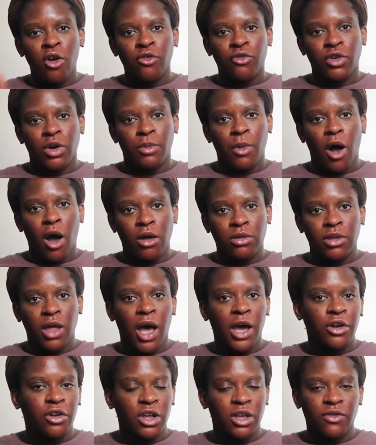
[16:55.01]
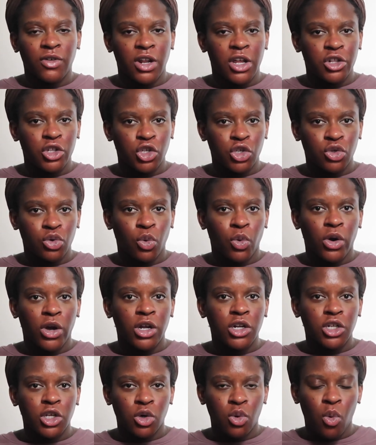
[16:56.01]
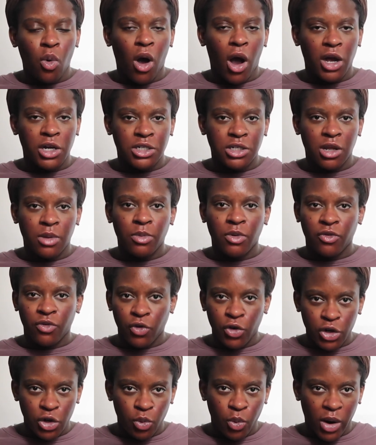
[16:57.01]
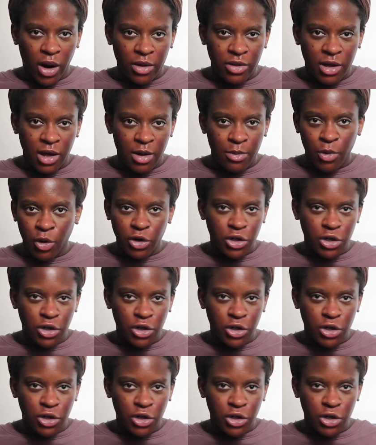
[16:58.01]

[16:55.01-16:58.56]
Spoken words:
from online or even in store, do you wash them before you wear them,